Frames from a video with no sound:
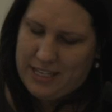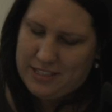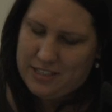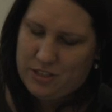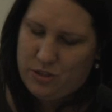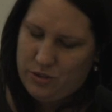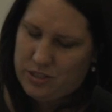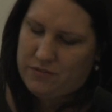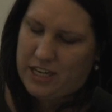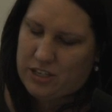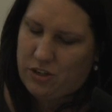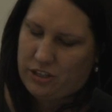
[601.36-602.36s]
means, use
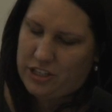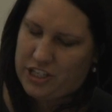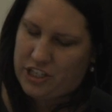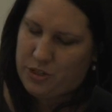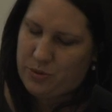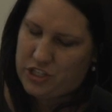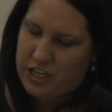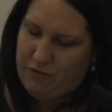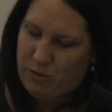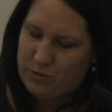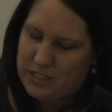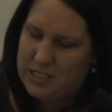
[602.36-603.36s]
of technology to
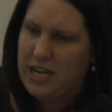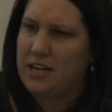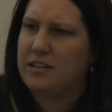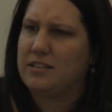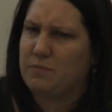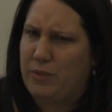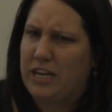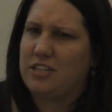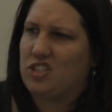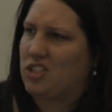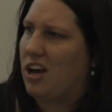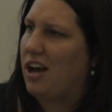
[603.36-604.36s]
achieve what was stated as
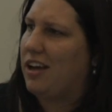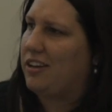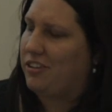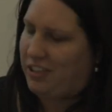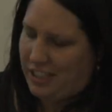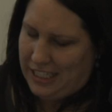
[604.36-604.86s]
being desired.